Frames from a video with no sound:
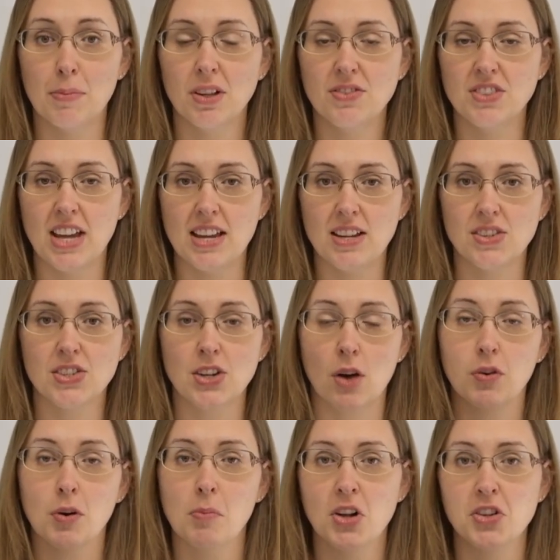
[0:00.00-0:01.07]
of days,
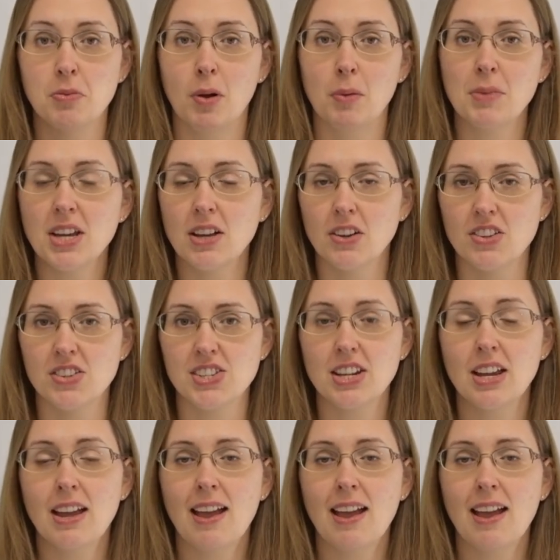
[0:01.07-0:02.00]
over multiple meals.